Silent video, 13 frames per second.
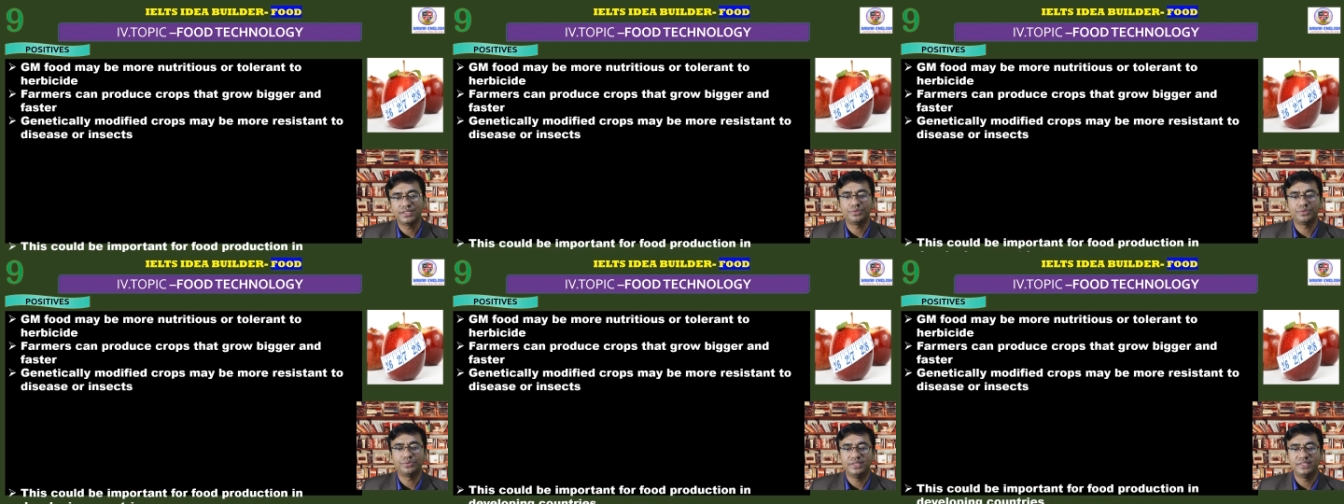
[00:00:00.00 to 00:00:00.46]
to
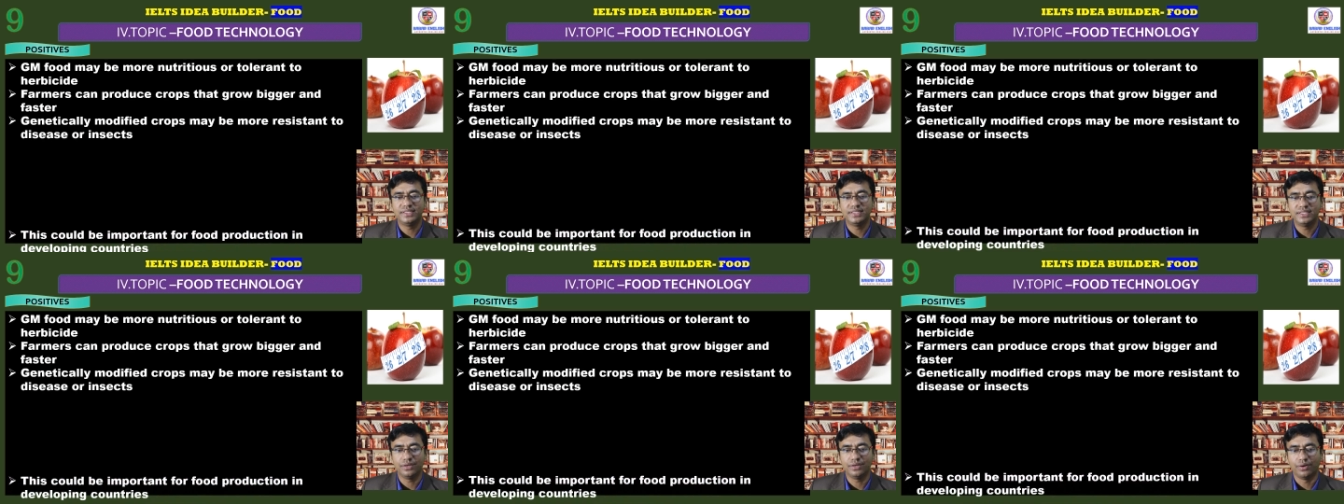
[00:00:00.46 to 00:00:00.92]
disease
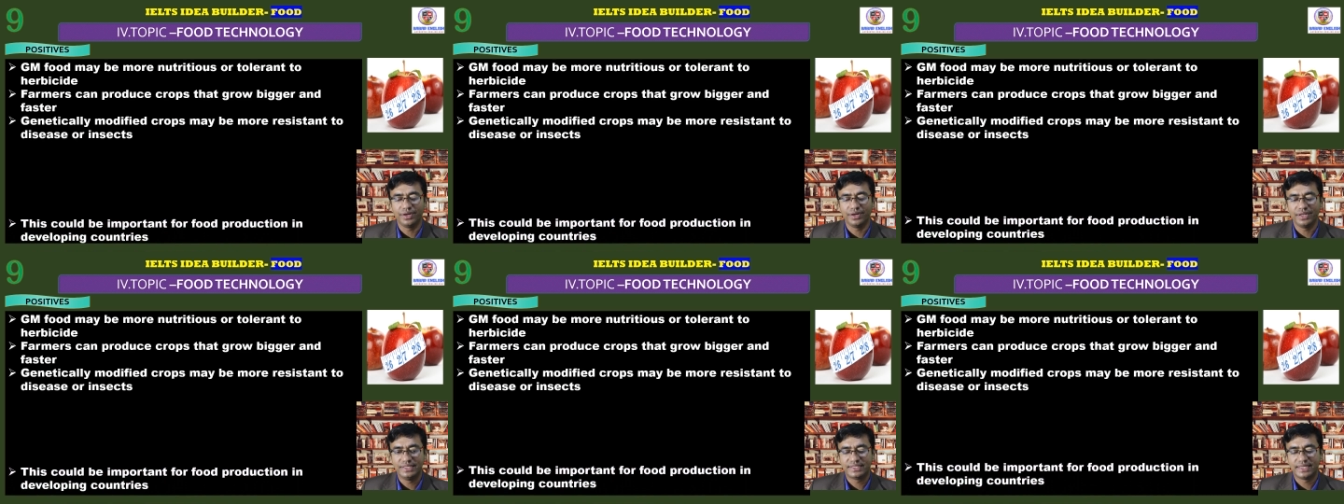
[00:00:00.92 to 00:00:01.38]
or
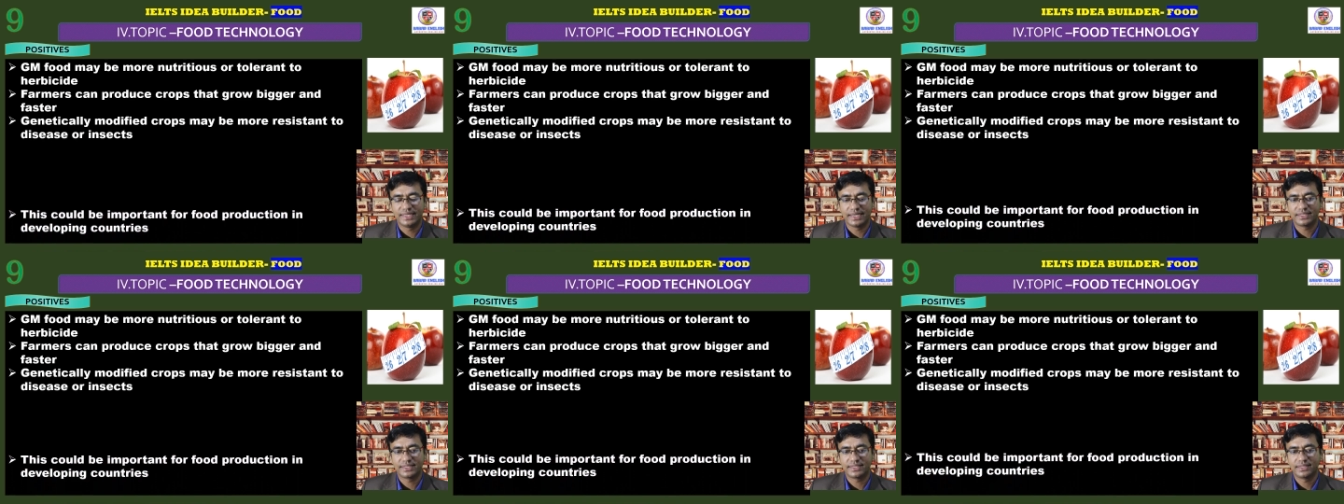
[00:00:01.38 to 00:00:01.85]

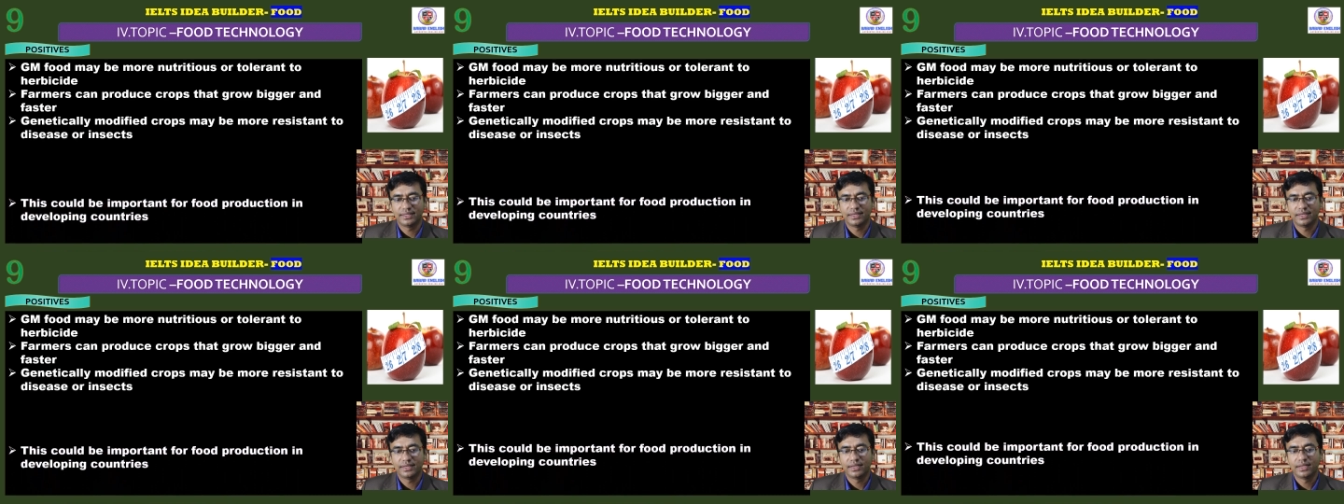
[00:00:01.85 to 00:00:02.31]
insects.
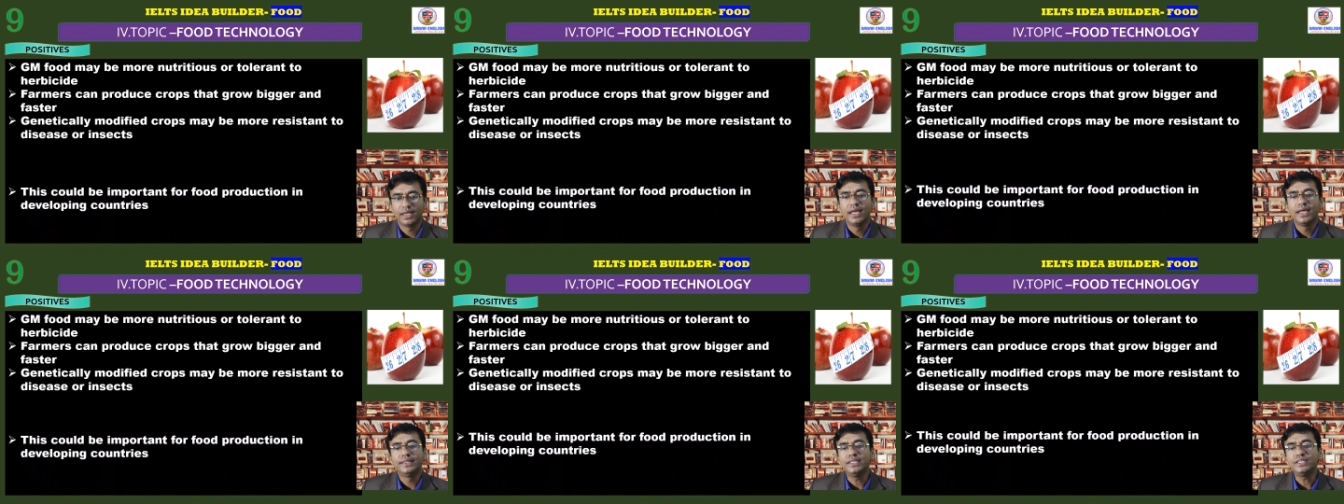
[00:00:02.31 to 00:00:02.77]

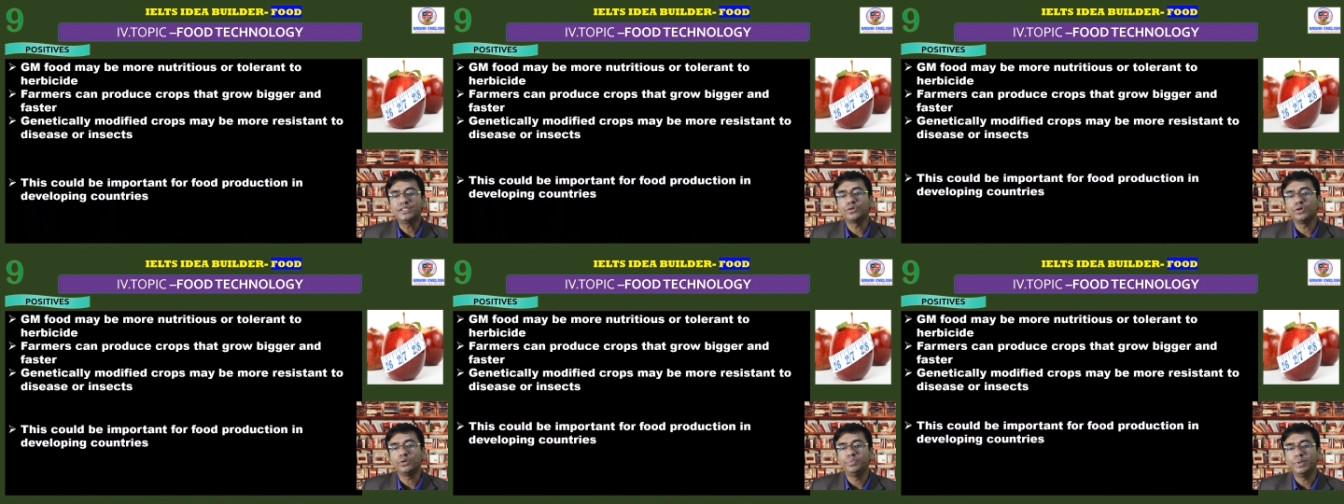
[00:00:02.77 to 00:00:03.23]
This
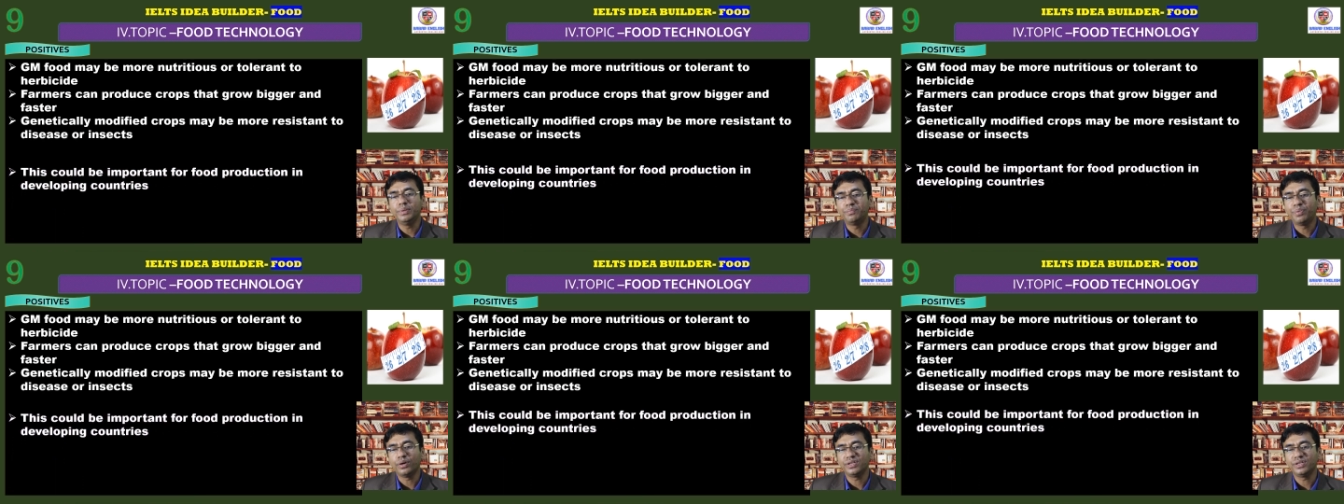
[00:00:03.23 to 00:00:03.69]
could be
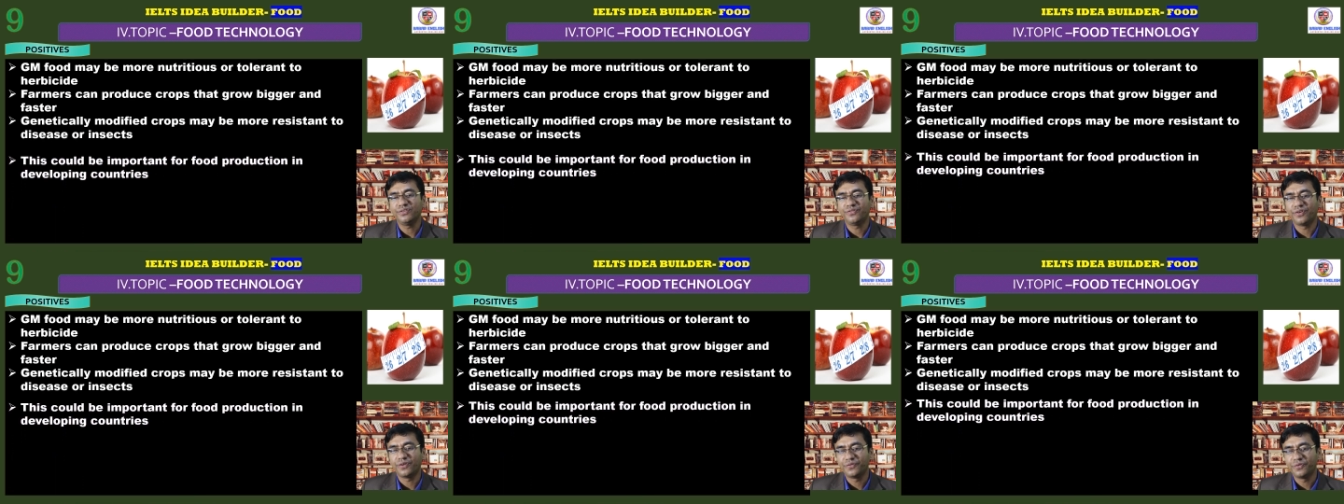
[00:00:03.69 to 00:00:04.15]
important for
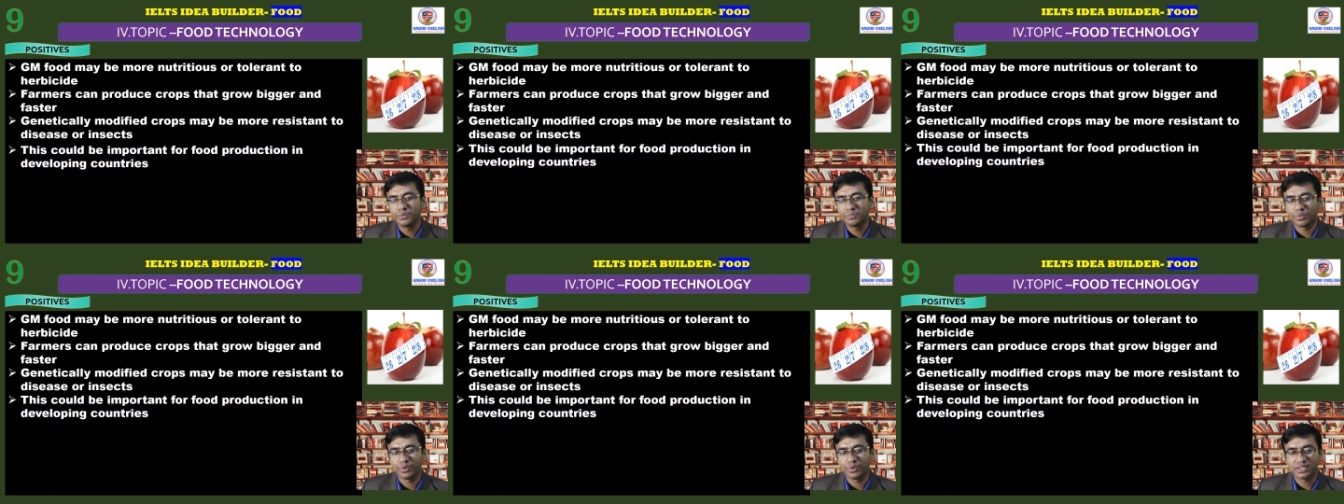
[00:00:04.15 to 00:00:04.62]
food
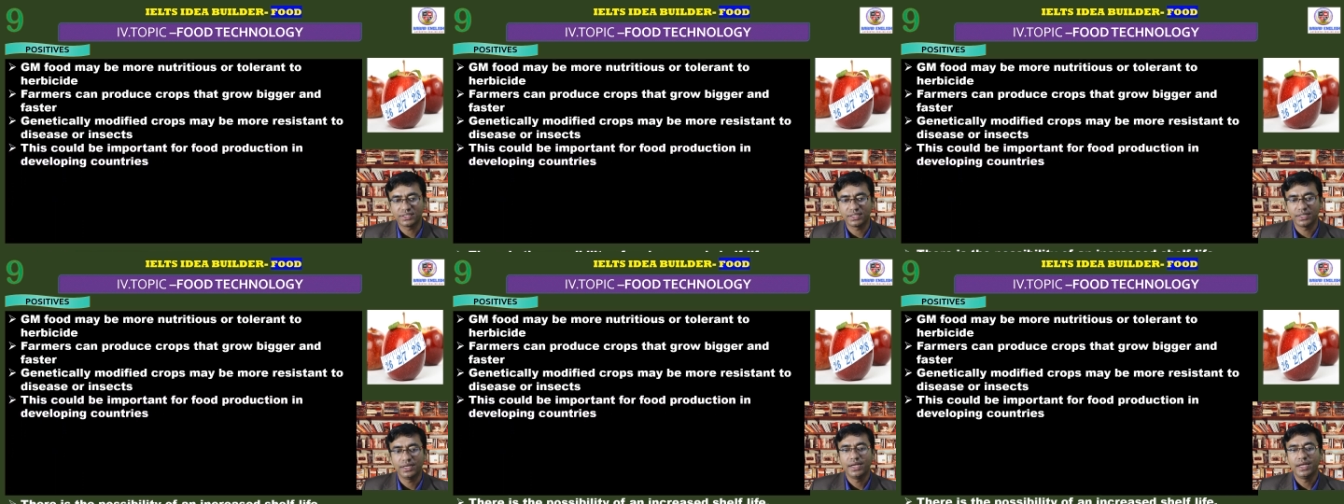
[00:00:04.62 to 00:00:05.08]
production
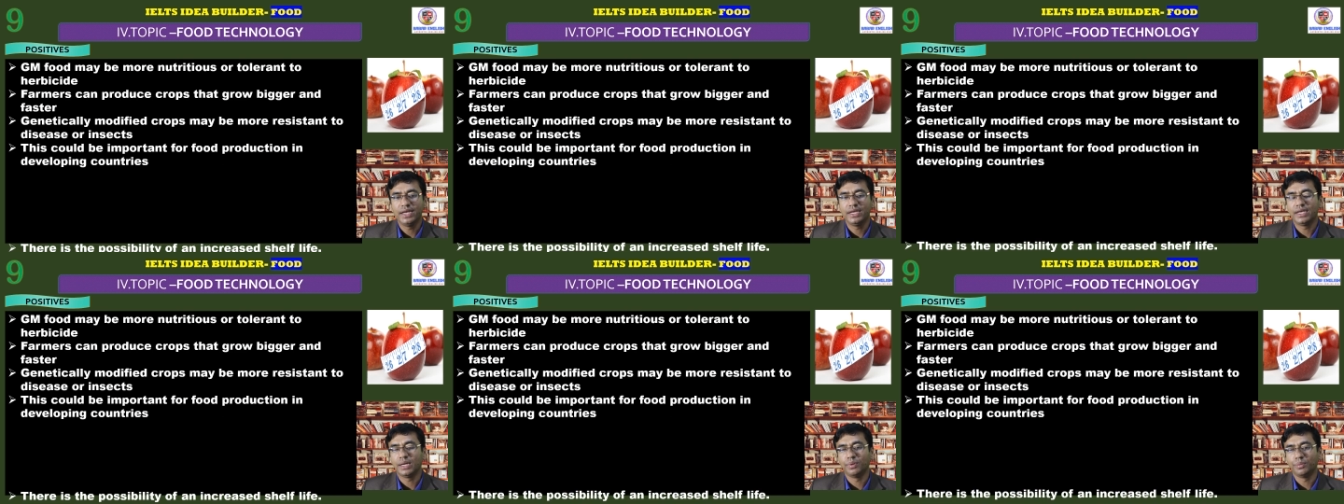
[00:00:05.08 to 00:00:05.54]
in
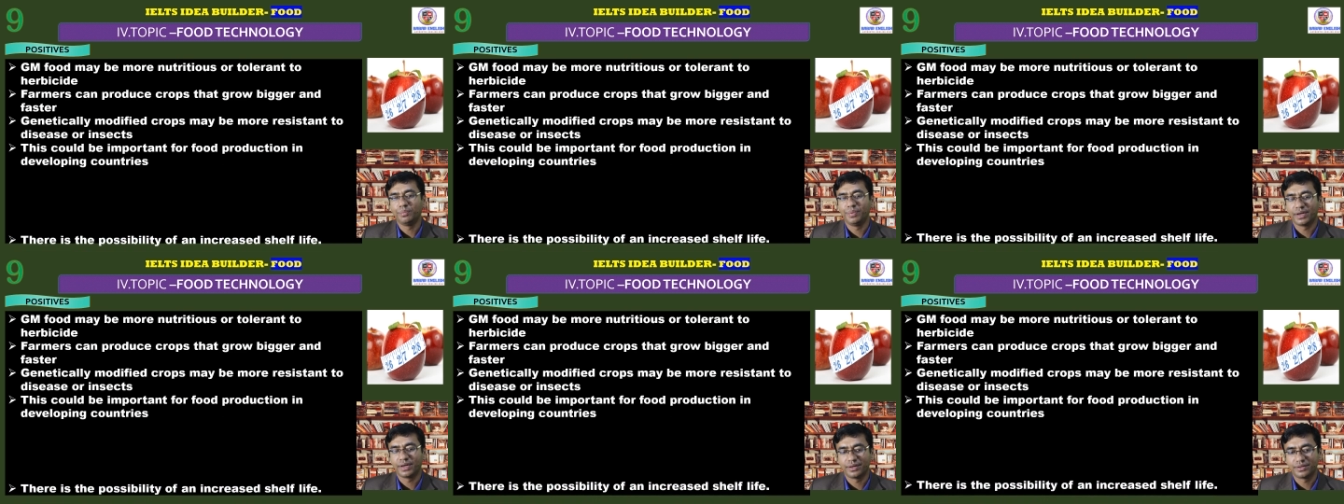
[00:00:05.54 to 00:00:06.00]
developing
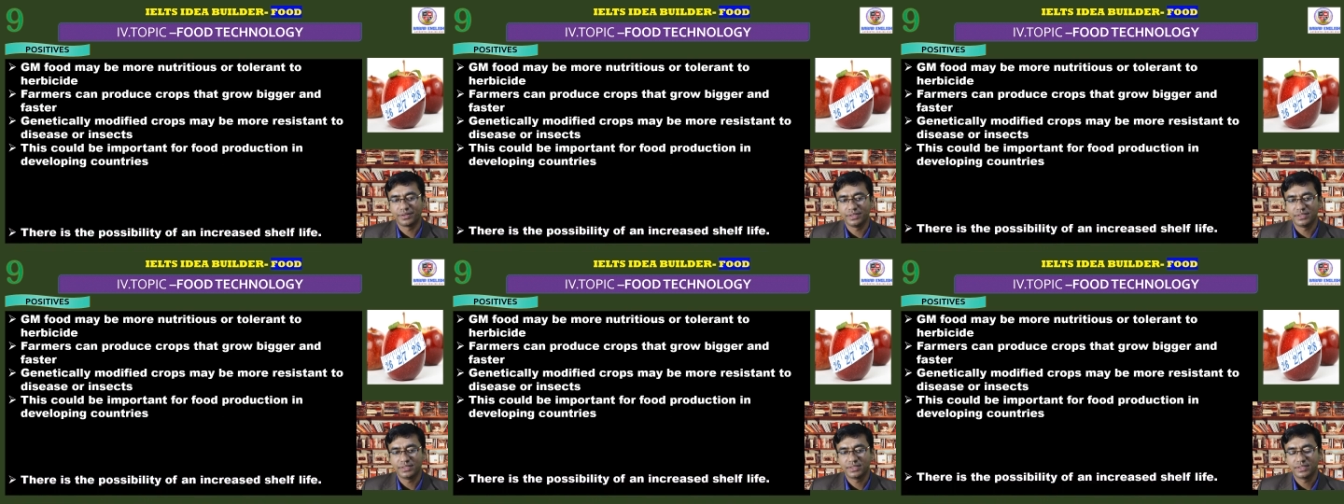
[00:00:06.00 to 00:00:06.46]
countries.